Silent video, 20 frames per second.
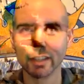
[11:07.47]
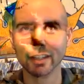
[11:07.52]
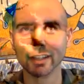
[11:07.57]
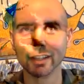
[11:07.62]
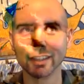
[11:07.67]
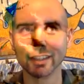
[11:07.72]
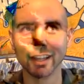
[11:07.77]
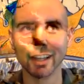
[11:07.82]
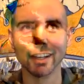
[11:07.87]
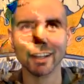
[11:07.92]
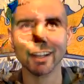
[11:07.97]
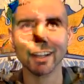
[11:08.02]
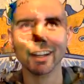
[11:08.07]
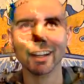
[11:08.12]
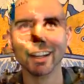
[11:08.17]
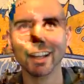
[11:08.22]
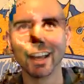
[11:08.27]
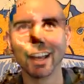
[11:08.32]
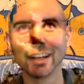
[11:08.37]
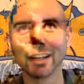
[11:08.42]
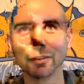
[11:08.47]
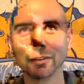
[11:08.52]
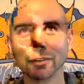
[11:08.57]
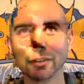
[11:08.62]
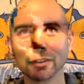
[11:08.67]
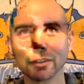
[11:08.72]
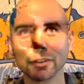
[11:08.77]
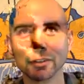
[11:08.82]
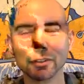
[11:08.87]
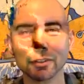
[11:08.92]
that
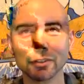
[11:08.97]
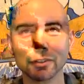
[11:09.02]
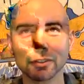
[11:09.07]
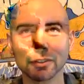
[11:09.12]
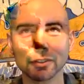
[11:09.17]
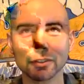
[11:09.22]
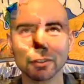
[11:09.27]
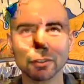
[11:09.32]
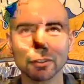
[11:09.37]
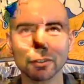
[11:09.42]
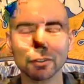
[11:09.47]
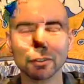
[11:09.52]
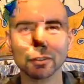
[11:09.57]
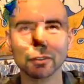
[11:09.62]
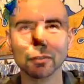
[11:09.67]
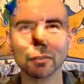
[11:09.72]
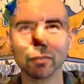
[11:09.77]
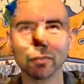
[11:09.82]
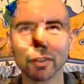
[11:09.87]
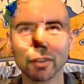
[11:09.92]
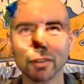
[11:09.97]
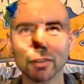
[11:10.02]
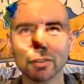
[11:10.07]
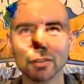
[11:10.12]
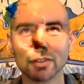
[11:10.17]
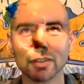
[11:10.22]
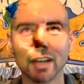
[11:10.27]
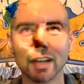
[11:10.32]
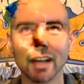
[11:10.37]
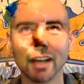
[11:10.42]
anyone
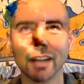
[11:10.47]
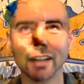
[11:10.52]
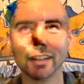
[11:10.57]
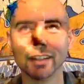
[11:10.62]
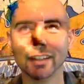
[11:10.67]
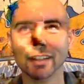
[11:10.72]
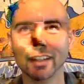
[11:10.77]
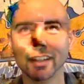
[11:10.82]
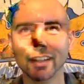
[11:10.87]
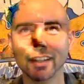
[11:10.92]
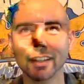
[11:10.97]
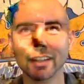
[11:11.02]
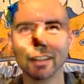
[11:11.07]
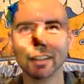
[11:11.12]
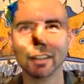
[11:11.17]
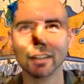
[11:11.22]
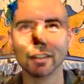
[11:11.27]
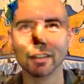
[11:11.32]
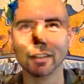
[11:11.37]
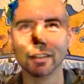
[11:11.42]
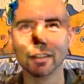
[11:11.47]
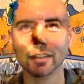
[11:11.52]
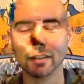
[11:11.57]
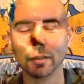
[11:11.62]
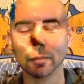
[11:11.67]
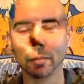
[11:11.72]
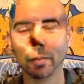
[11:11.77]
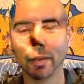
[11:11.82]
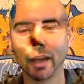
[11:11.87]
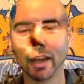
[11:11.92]
who's on the
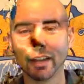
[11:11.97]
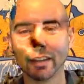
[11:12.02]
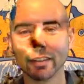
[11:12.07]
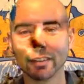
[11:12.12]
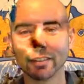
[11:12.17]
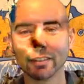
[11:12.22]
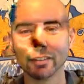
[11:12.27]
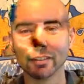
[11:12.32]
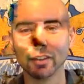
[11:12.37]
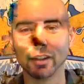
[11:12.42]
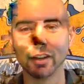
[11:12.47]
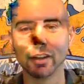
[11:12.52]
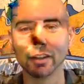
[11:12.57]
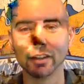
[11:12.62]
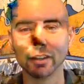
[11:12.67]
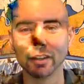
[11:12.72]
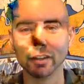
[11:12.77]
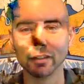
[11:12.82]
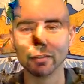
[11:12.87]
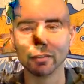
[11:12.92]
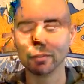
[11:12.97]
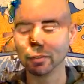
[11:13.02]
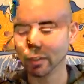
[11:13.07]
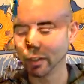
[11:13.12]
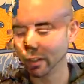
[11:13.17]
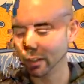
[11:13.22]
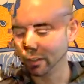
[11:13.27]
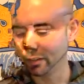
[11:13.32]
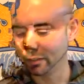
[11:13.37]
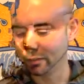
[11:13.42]
path long enough
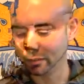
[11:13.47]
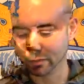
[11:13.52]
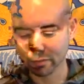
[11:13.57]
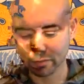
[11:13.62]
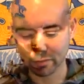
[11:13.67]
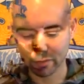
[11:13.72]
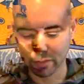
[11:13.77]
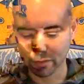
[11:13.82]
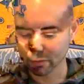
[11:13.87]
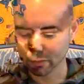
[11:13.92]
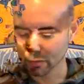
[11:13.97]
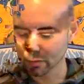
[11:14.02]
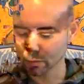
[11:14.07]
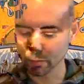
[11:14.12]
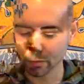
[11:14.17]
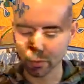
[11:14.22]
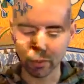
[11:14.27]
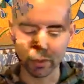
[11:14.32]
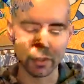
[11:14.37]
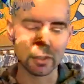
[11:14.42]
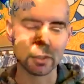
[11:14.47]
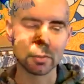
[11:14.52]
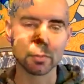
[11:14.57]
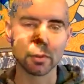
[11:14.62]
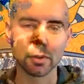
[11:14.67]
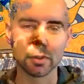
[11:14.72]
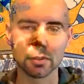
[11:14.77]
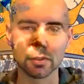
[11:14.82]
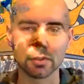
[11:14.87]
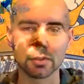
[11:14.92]
of exploring
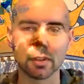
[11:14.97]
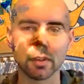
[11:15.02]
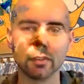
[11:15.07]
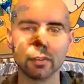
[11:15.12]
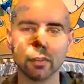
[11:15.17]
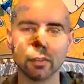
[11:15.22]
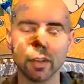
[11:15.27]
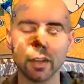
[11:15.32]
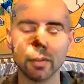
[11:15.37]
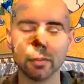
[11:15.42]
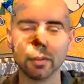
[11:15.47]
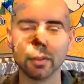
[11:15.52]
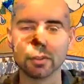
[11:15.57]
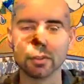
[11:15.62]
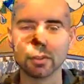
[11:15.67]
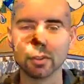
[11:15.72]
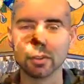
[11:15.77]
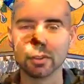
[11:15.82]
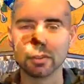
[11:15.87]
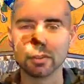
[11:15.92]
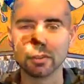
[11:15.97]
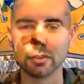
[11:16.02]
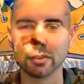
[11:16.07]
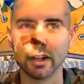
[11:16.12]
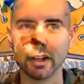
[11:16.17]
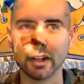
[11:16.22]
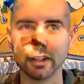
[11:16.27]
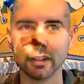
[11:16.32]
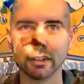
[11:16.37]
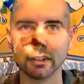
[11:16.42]
spiritual self-development is going to
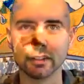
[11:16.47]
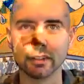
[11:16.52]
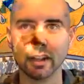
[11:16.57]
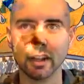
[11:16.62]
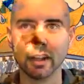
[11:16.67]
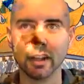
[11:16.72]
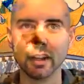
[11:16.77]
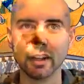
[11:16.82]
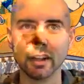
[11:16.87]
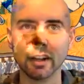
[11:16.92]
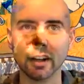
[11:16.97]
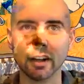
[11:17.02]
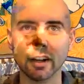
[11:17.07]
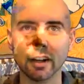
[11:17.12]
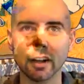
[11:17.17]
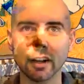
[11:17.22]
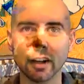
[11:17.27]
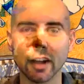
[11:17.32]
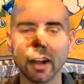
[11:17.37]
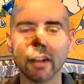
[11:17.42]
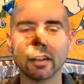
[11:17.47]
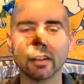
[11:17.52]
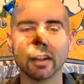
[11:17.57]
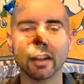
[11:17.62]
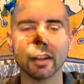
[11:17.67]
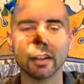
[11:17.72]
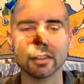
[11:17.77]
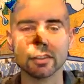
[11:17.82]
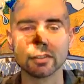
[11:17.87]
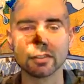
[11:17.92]
find
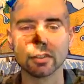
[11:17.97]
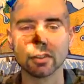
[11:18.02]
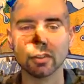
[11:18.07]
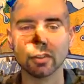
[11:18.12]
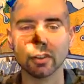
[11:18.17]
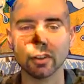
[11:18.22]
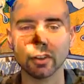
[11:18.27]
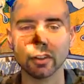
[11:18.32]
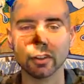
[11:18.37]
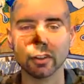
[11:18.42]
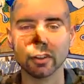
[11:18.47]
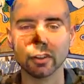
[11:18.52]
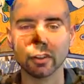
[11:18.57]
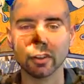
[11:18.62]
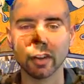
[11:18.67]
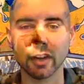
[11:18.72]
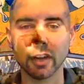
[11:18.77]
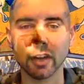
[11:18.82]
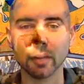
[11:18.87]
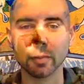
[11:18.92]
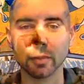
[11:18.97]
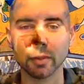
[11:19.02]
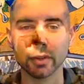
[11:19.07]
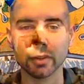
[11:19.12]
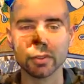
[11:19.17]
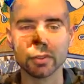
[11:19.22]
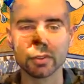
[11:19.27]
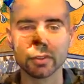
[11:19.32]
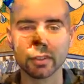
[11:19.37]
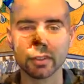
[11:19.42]
allies or
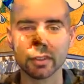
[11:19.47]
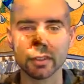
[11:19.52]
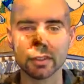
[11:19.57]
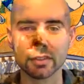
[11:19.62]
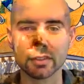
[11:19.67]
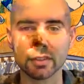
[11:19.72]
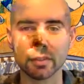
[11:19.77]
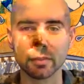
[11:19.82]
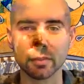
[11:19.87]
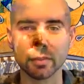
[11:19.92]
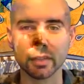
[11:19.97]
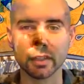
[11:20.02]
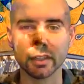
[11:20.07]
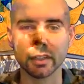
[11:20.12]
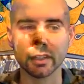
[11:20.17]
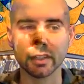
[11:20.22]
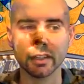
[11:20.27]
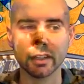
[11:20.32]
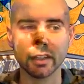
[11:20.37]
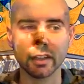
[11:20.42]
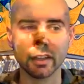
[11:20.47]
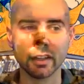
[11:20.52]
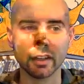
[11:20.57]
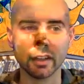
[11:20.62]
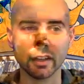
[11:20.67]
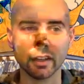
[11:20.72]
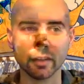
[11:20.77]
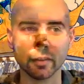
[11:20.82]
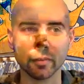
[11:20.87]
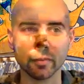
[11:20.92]
helpers. These could be
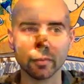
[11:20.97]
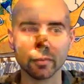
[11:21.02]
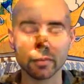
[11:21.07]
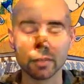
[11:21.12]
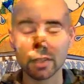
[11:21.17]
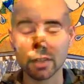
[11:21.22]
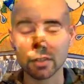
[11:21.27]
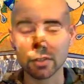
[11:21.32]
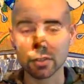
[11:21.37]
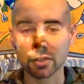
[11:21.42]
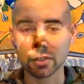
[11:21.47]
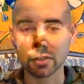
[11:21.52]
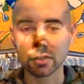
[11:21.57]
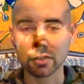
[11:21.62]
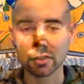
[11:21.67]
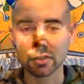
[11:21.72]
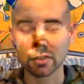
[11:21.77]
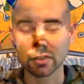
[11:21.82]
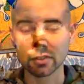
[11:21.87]
teachers,